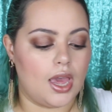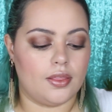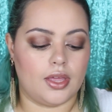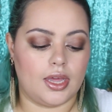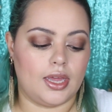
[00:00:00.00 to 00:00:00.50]

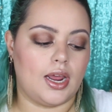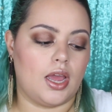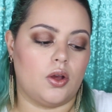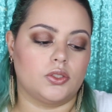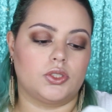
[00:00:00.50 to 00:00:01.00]
And then
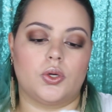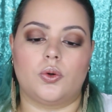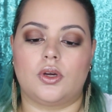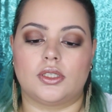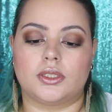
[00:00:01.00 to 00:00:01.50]
I
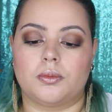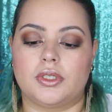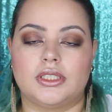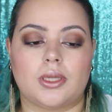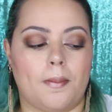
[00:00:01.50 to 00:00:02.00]
also got some of
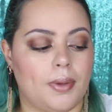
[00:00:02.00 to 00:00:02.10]
these